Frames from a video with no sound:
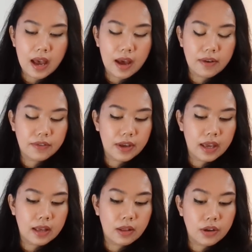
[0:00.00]

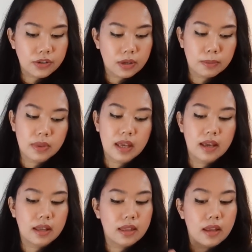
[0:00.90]
have a long-term
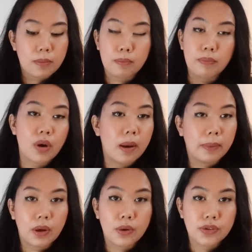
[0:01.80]
thing, and they
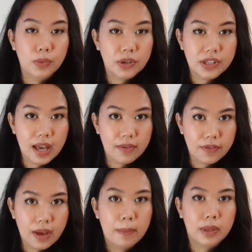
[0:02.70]
probably also want to
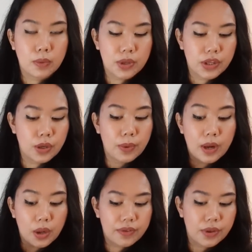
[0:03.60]
have a family with
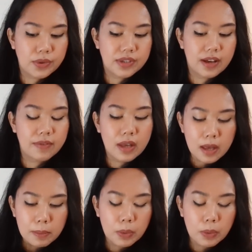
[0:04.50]
you and all of those stuff.